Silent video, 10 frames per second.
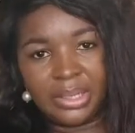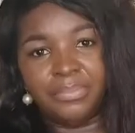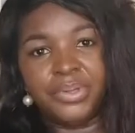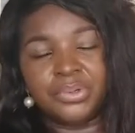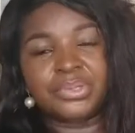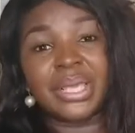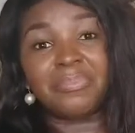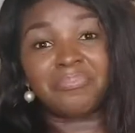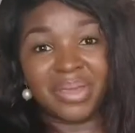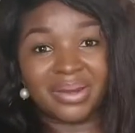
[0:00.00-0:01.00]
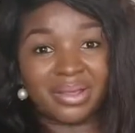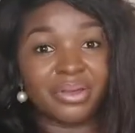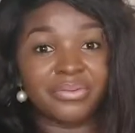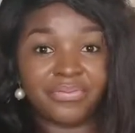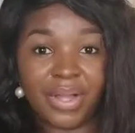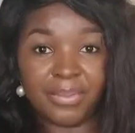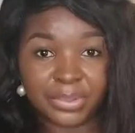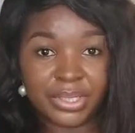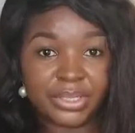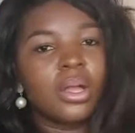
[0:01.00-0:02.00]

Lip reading: build a better family.